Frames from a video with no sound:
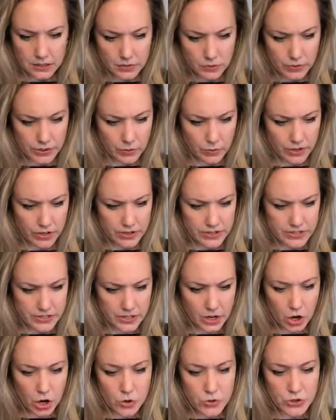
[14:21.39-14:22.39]
Wait, where is
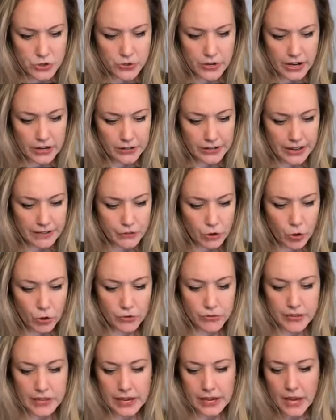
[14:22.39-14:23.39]
it? Oh, shoot, I don't have the
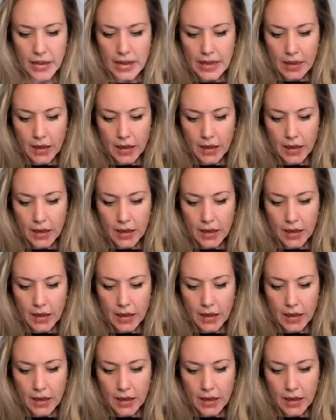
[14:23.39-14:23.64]
whole thing.